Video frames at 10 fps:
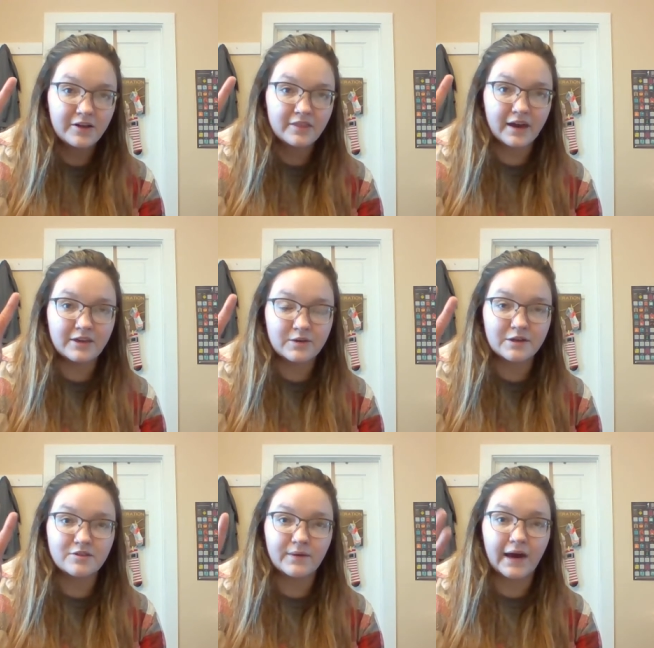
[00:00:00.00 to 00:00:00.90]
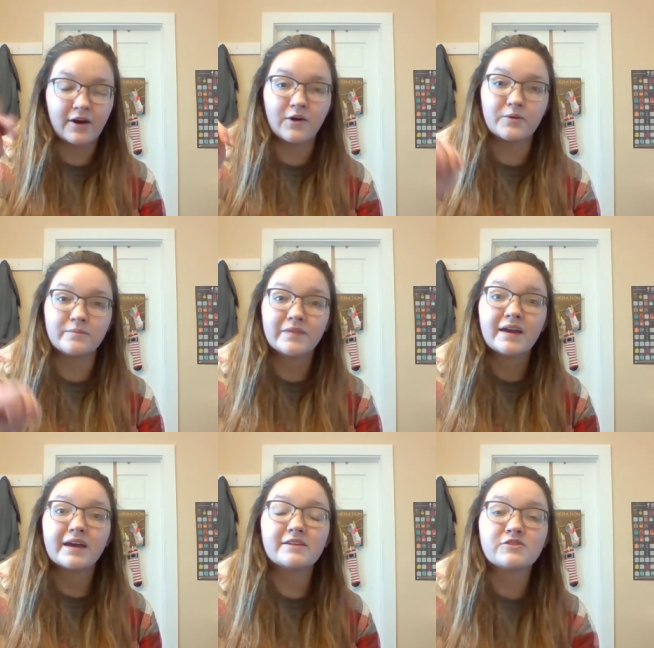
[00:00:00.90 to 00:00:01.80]
that you could do at home
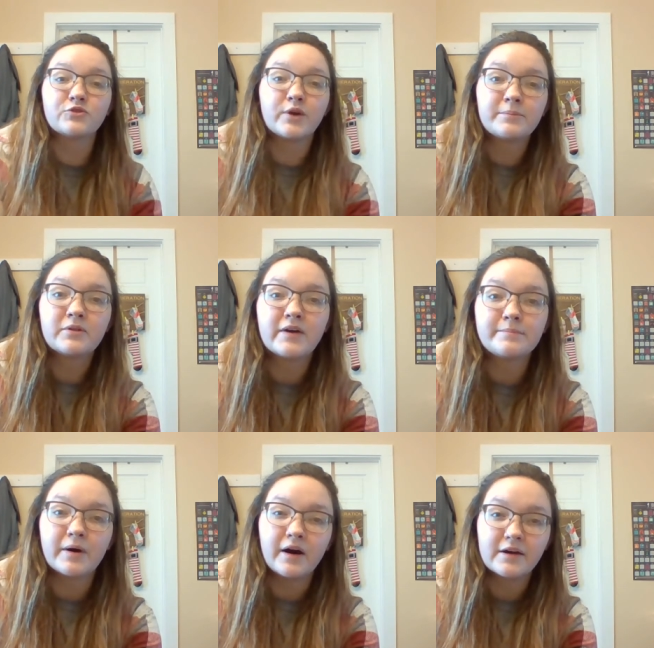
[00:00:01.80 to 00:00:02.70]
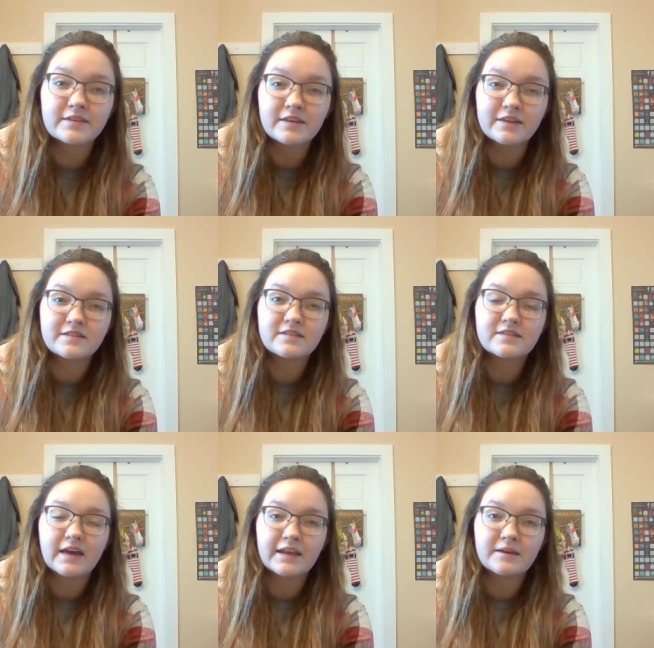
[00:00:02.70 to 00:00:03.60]
is dribble a ball to the
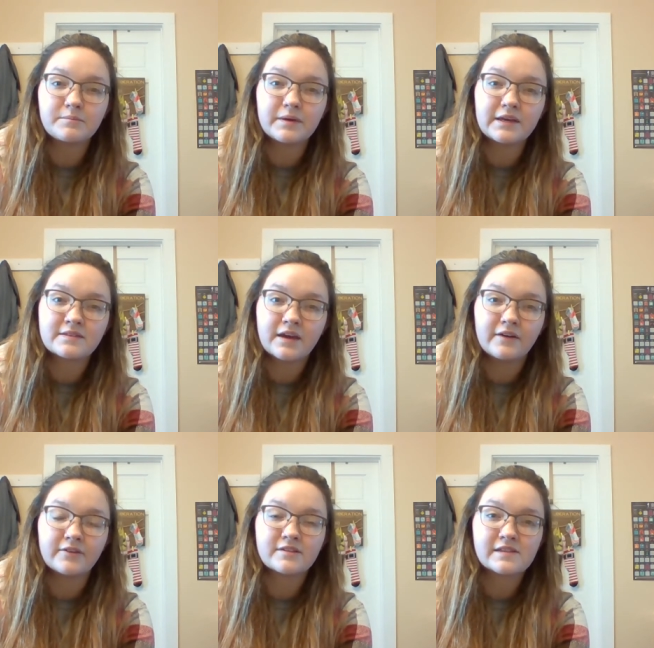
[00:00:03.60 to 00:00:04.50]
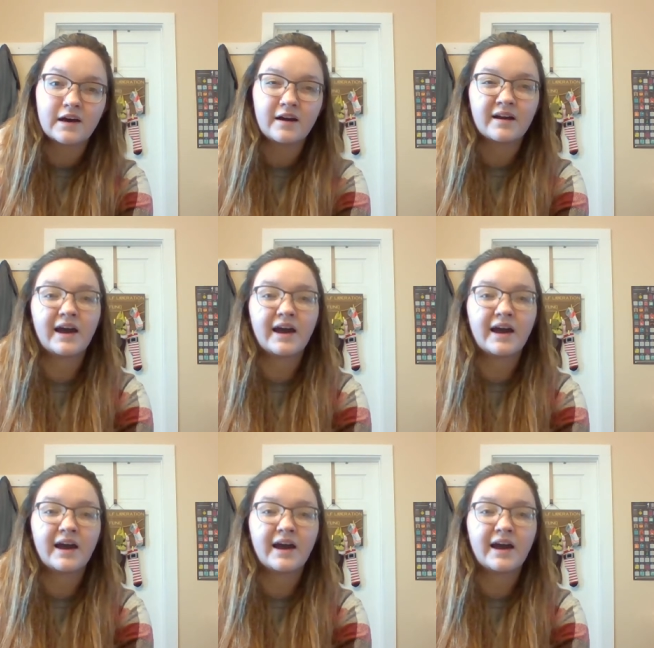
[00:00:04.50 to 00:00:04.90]
steady beat of a song.